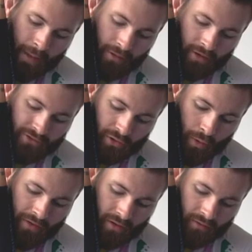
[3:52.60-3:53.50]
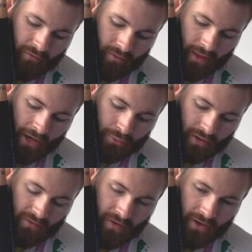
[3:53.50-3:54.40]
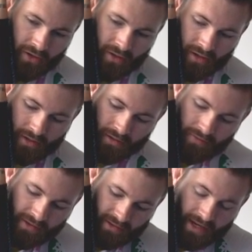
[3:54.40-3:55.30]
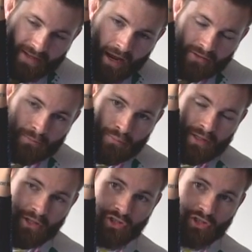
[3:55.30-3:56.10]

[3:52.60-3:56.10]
Because of the way that her legs were configured, this leg now is completely